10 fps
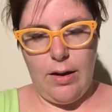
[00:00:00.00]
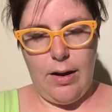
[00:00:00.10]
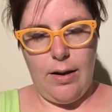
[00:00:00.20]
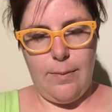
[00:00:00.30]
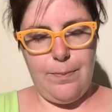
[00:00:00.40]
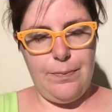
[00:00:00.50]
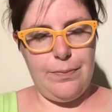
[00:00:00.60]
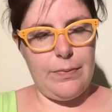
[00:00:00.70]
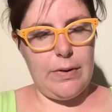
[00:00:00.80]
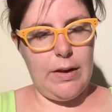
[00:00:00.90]

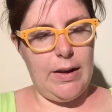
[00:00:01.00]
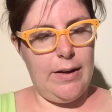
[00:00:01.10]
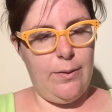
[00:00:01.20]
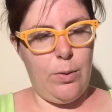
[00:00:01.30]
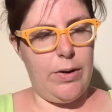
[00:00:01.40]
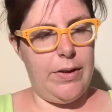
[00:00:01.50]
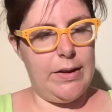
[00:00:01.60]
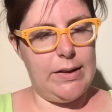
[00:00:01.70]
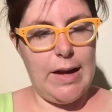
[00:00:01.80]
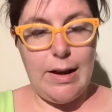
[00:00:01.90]
I've worn
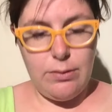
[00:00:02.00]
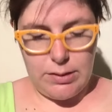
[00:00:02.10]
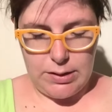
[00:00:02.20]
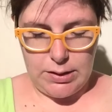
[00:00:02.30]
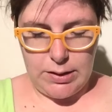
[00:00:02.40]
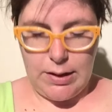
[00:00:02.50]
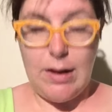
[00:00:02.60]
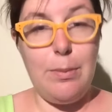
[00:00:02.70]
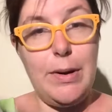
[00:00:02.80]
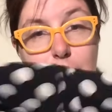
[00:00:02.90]
this out
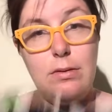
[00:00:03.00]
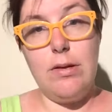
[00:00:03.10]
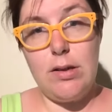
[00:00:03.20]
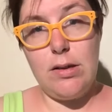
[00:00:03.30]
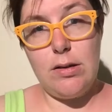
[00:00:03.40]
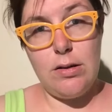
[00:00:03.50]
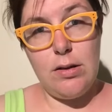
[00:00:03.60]
and about.